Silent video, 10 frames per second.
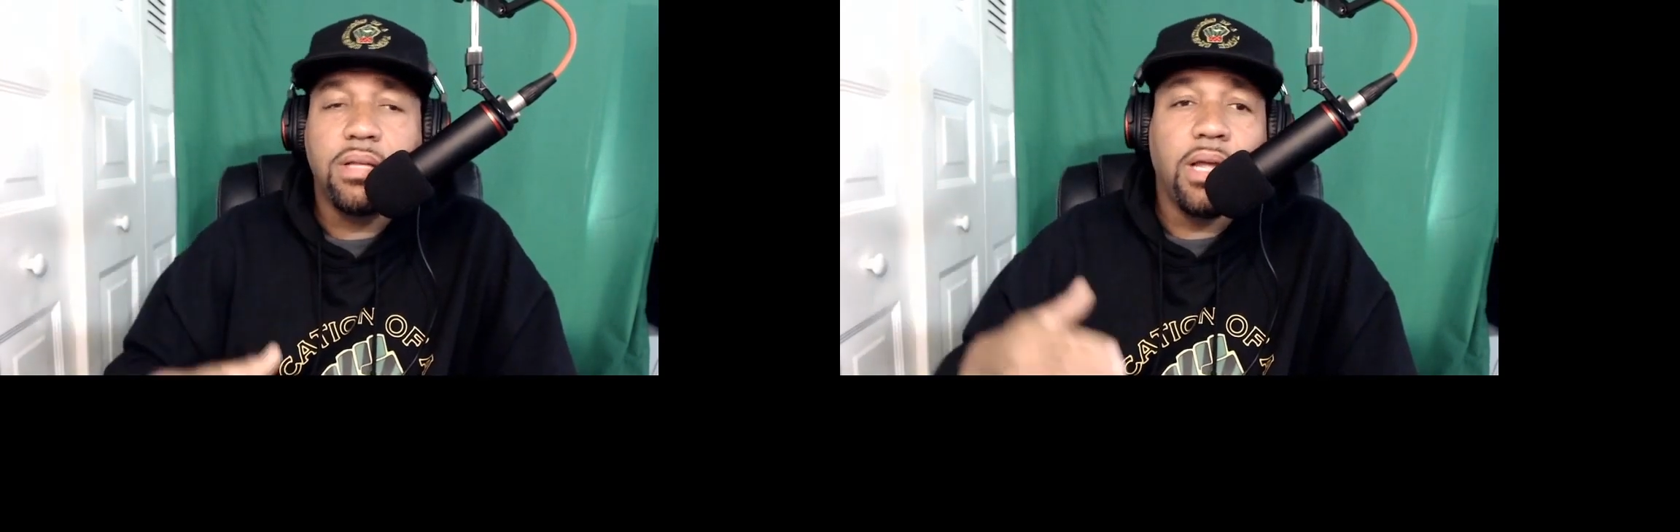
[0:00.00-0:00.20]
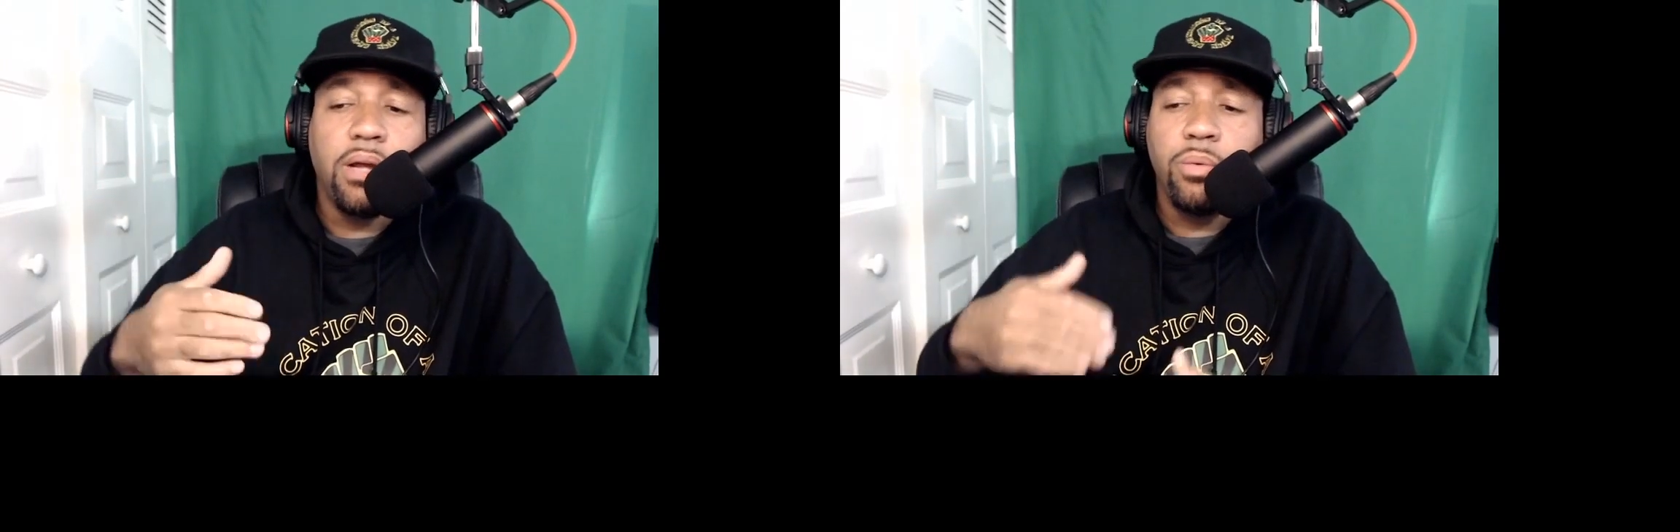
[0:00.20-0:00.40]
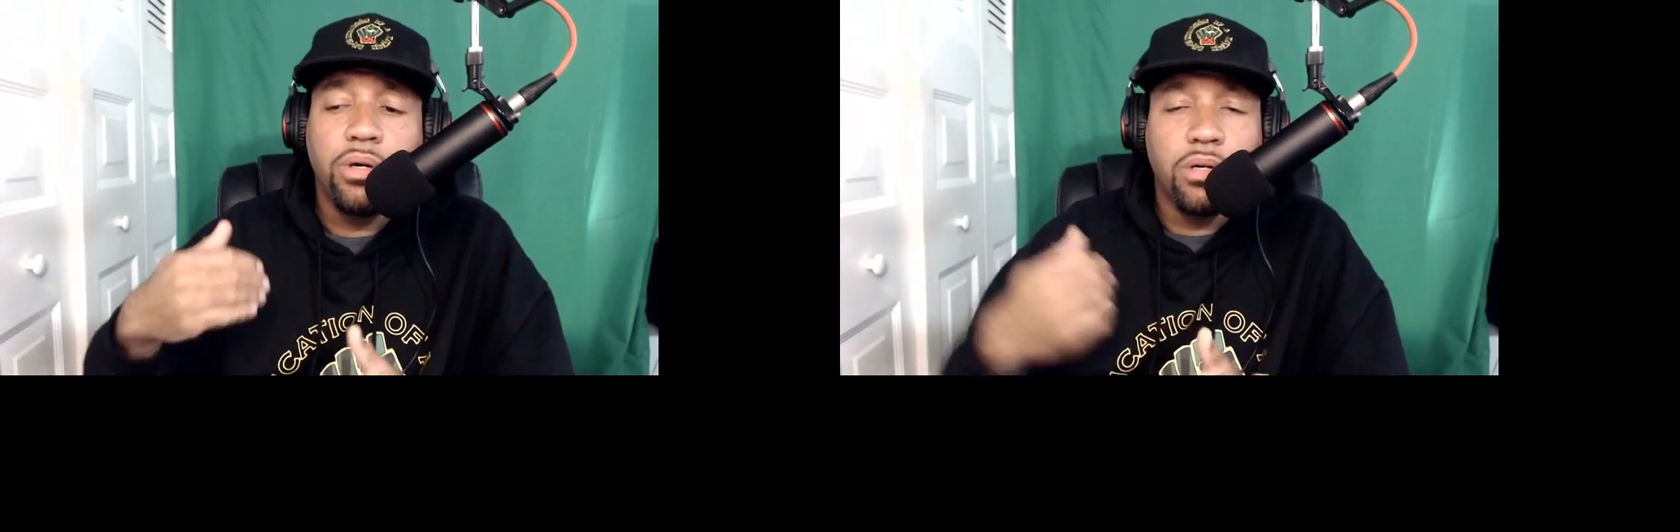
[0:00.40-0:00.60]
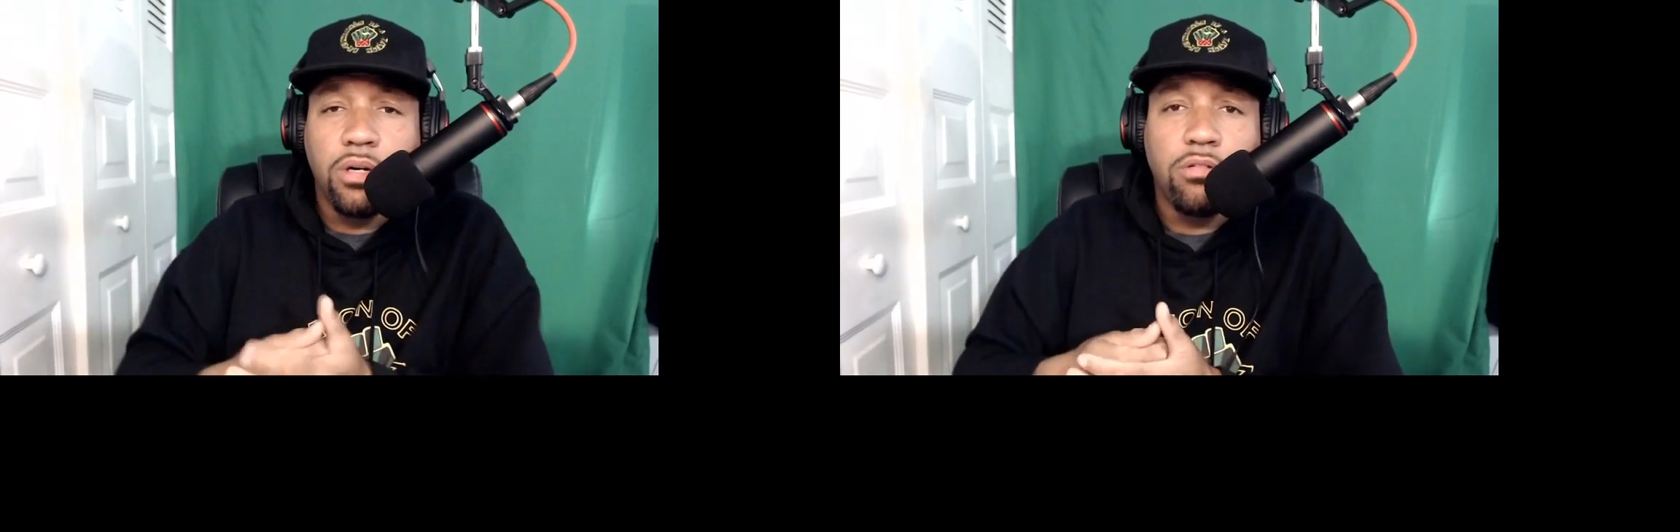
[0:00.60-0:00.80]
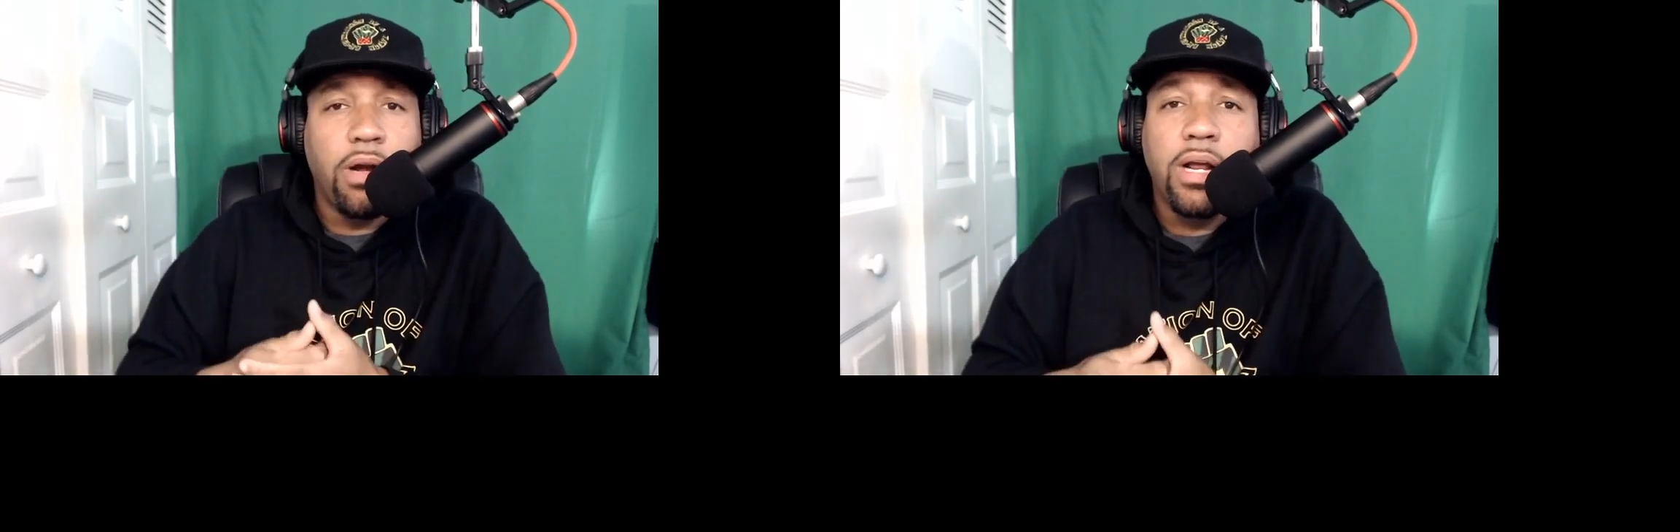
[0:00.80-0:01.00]
Hey, we're going to
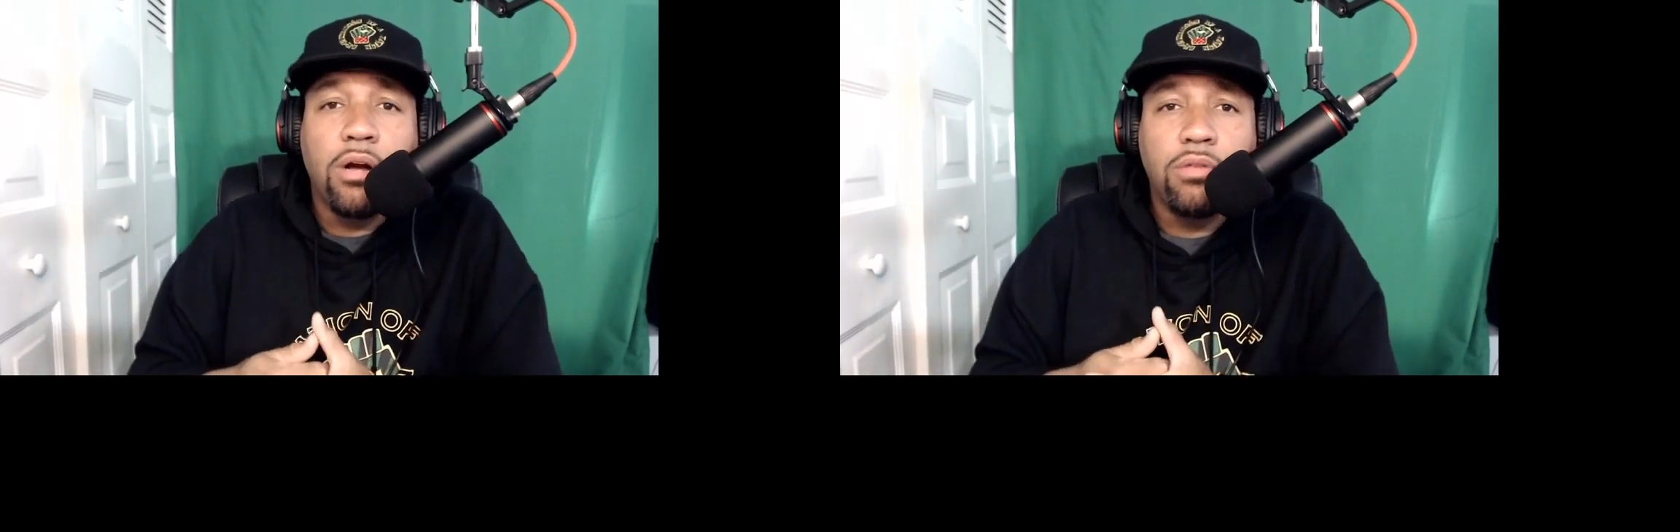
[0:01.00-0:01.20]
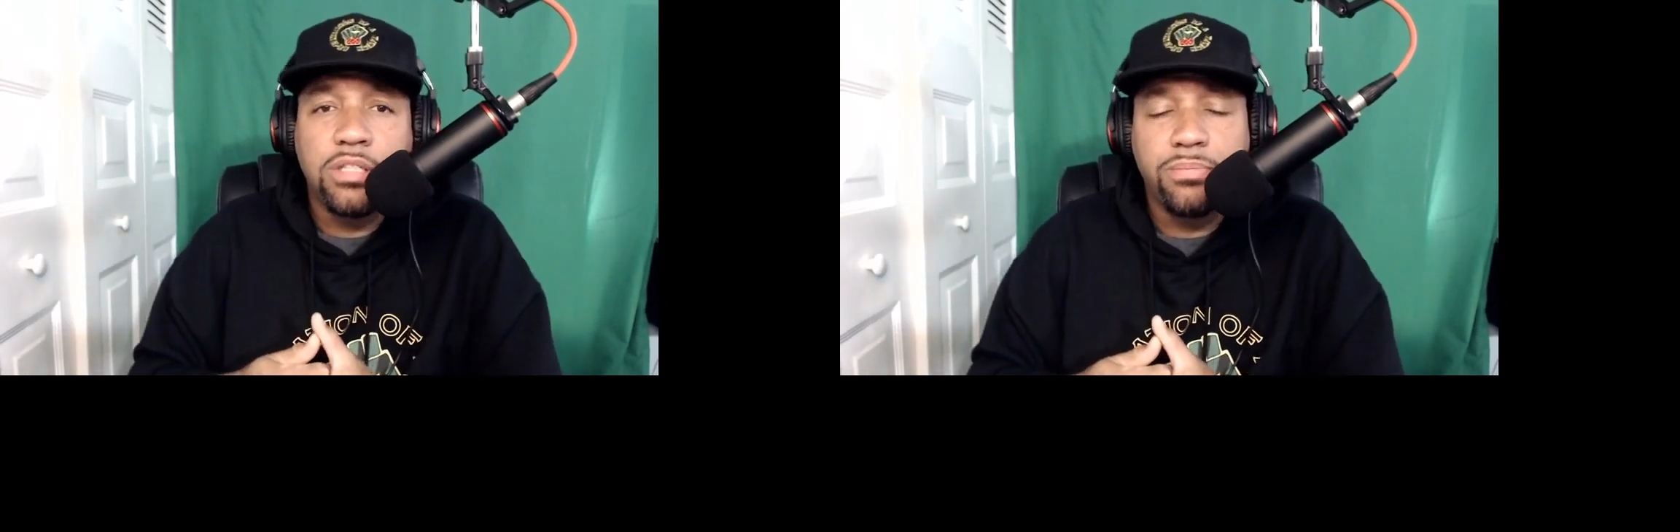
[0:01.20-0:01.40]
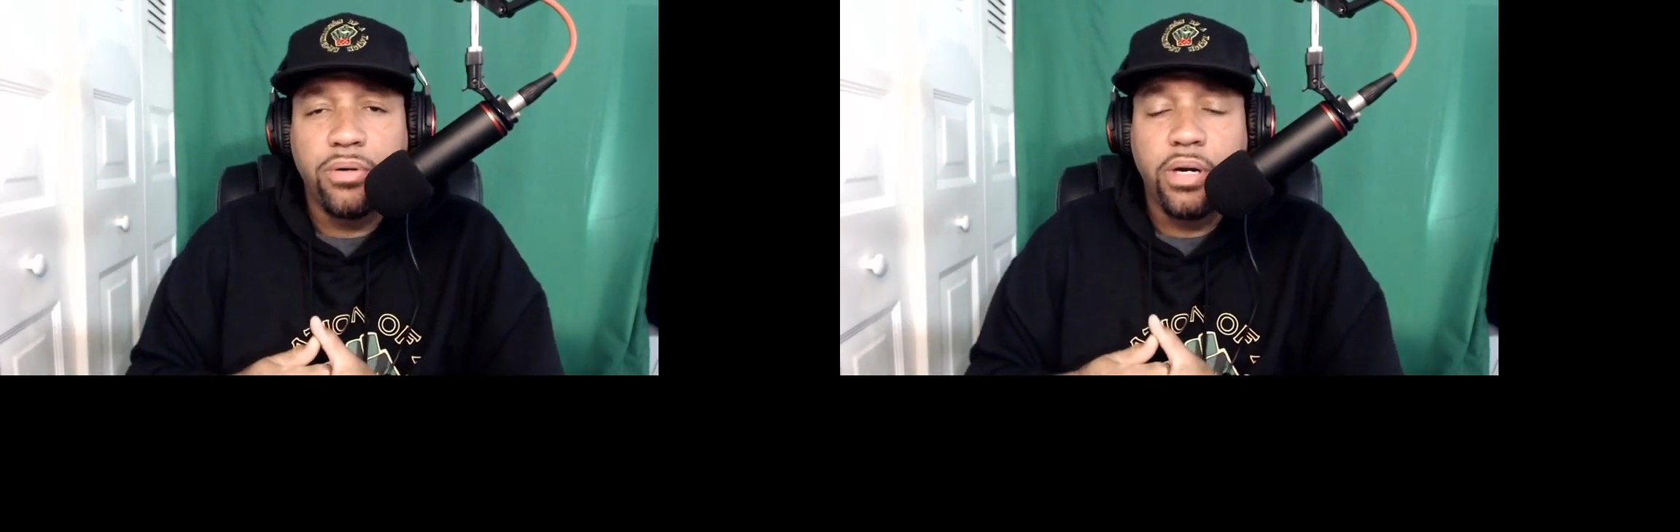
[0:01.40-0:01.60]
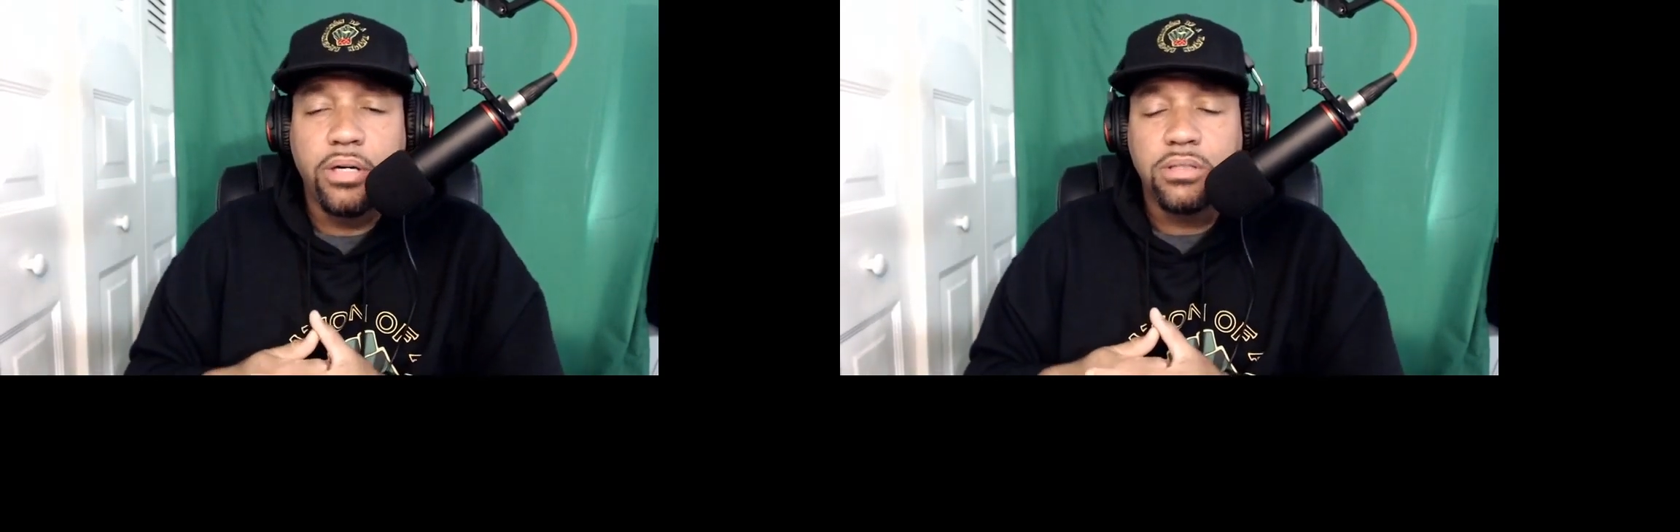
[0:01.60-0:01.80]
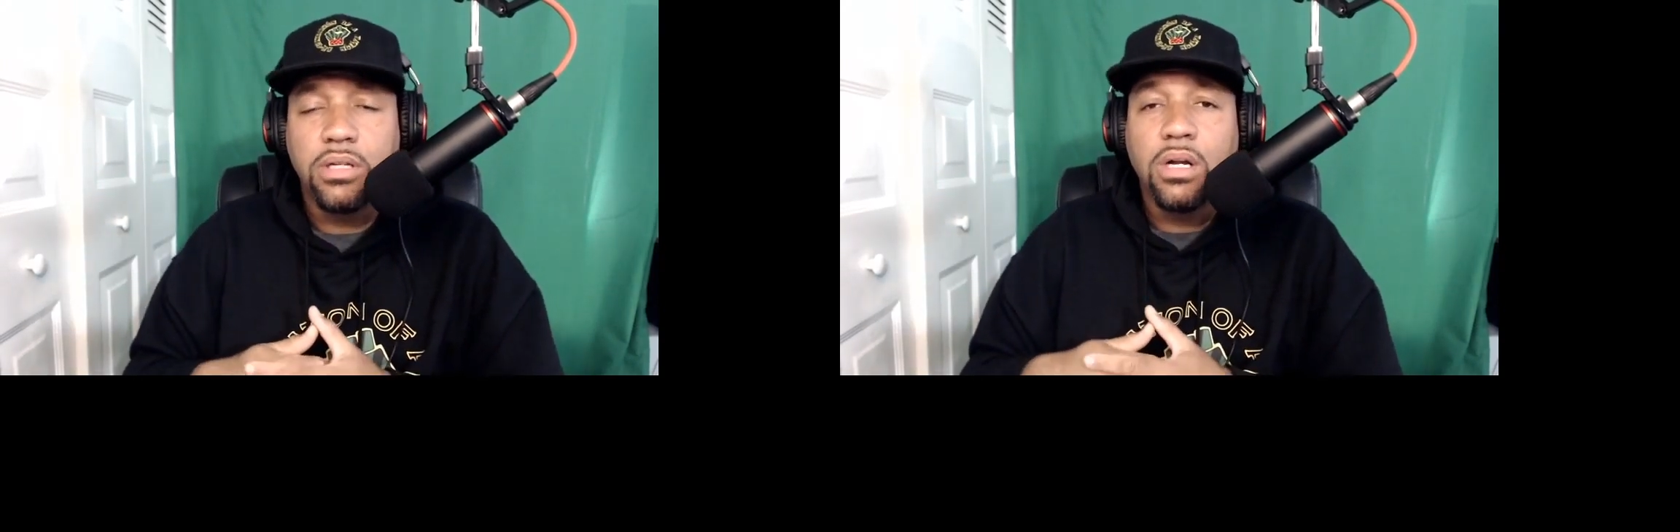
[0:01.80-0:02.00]
crank out respirators.